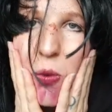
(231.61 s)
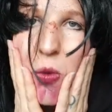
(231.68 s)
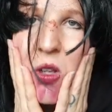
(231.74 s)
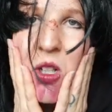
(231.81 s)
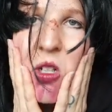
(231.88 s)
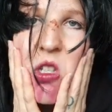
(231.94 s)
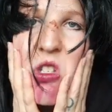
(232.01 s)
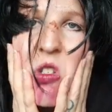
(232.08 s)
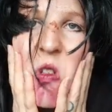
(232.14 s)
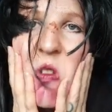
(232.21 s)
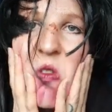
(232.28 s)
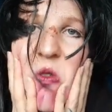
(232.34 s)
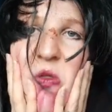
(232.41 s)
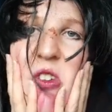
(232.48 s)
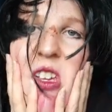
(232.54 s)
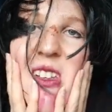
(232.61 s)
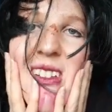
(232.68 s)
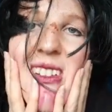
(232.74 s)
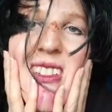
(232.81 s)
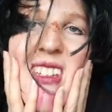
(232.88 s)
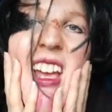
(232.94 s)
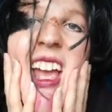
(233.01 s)
when it just
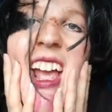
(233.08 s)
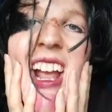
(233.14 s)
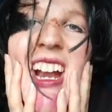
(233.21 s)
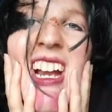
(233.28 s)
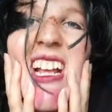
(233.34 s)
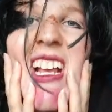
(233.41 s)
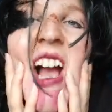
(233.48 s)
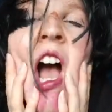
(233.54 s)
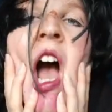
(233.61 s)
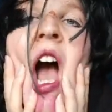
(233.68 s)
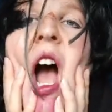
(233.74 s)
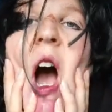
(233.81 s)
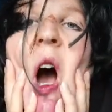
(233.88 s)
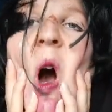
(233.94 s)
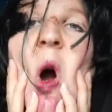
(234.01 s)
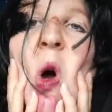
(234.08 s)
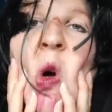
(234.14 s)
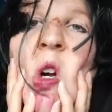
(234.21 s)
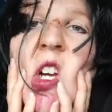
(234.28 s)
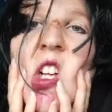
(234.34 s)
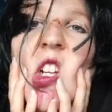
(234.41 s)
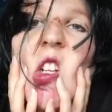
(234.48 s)
fails anyhow?
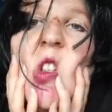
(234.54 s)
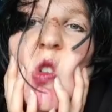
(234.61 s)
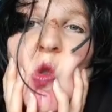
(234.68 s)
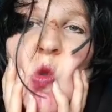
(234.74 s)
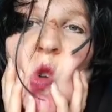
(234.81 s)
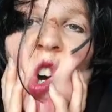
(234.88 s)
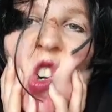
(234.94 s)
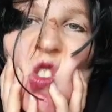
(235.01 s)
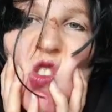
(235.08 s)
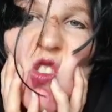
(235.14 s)
You are